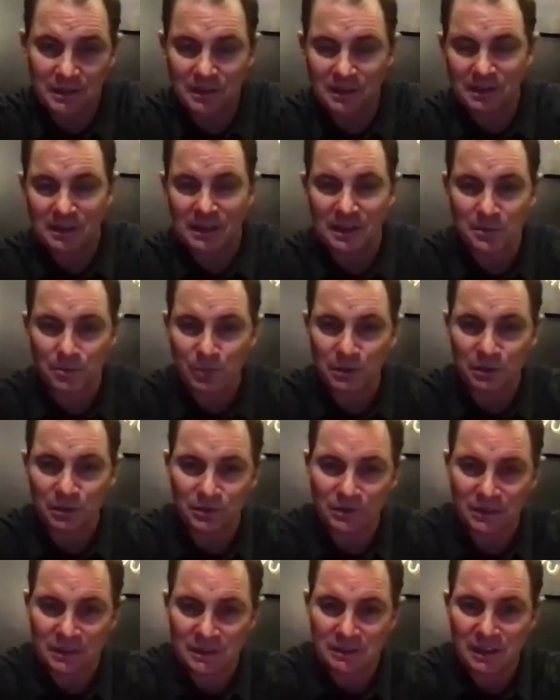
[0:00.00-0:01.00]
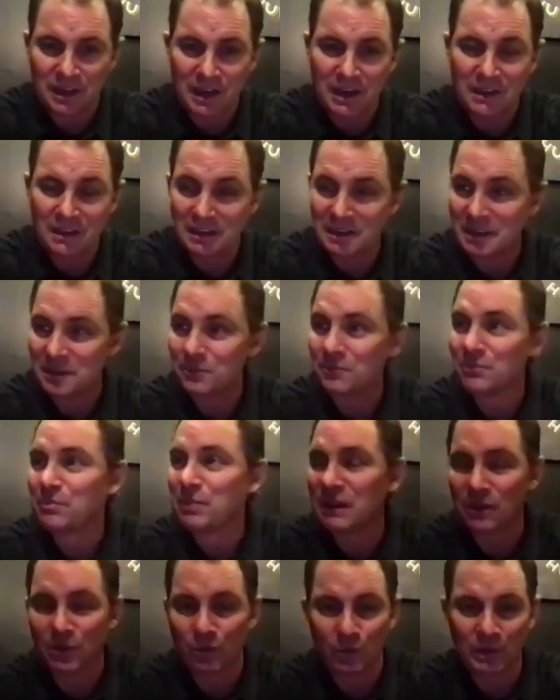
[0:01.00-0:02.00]
that I built mine, and then
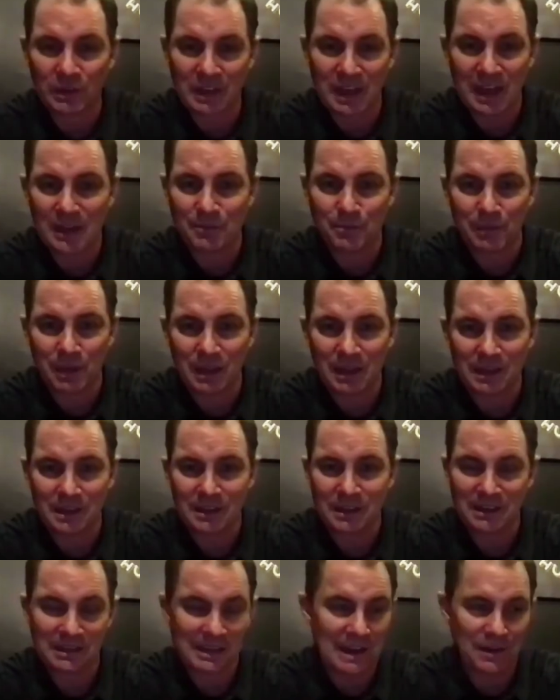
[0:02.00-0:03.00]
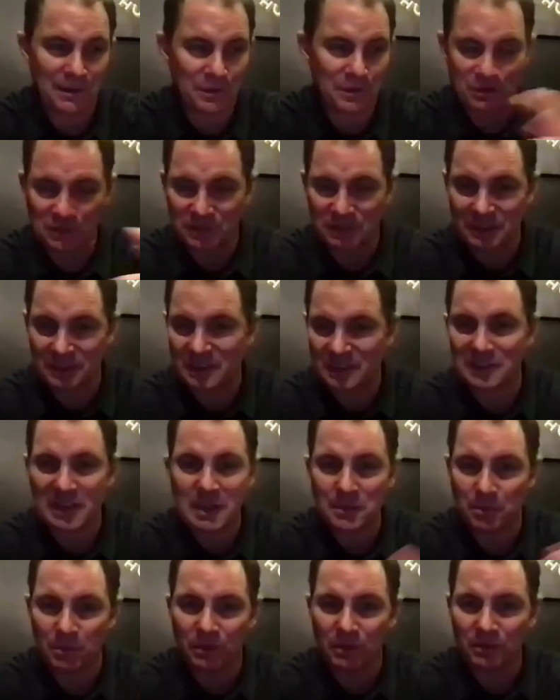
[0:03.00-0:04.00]
Peter went and had made, and now they're just a
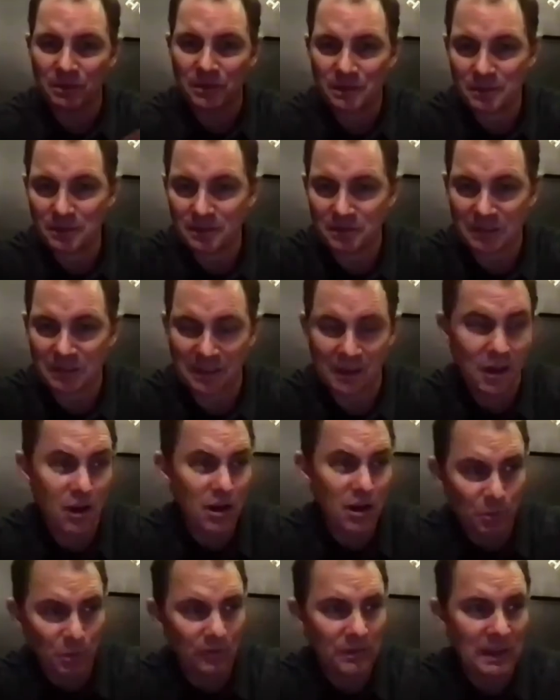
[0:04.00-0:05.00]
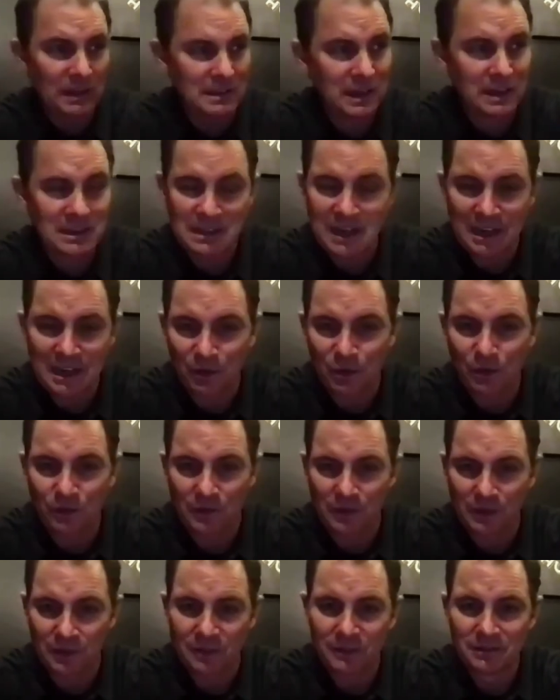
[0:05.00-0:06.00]
staple. Like, oh, I'll move that Titanic over
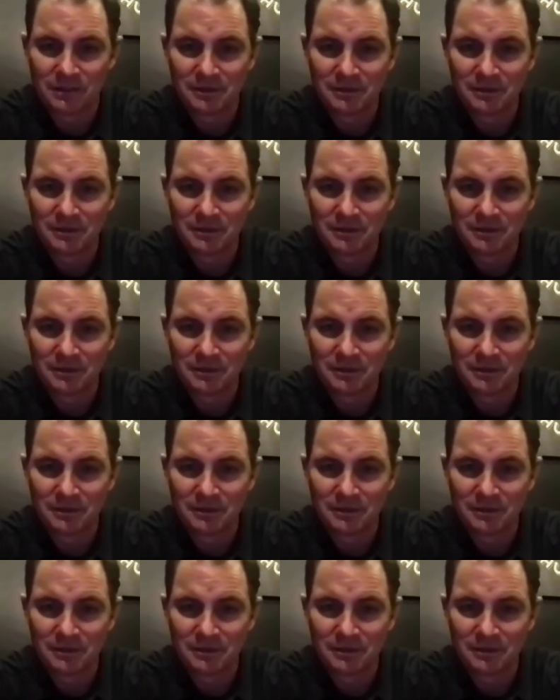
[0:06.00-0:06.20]
there.